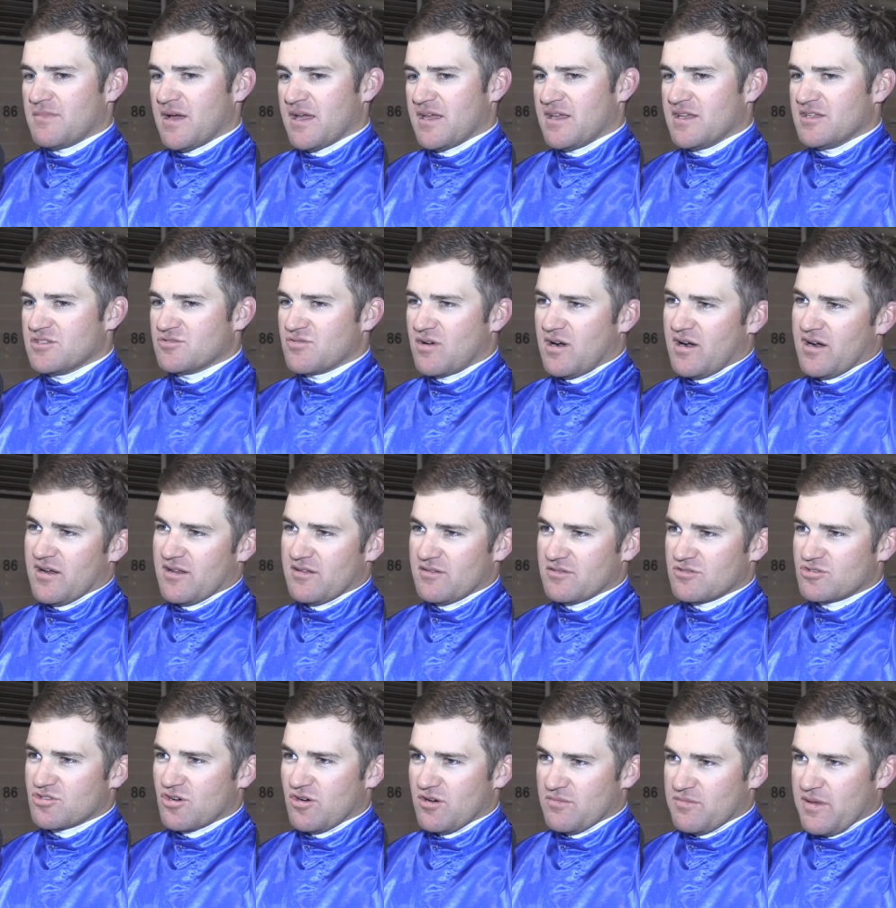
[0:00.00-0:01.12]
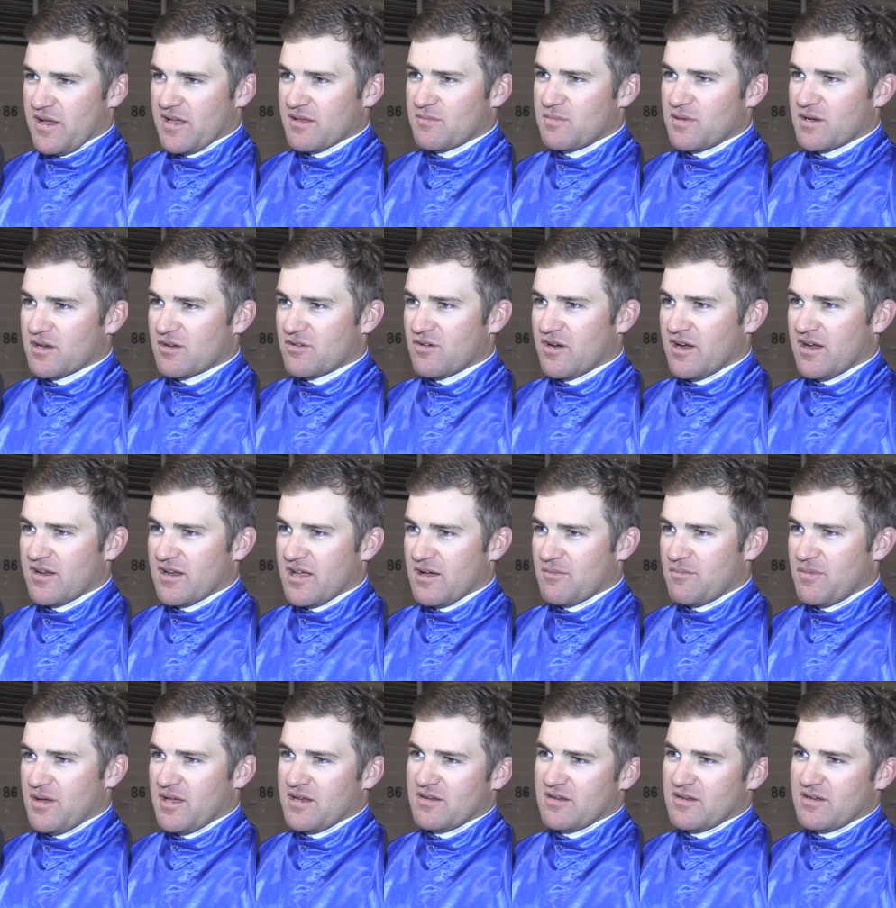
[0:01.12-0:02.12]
make his run and try and make a bit of ground up,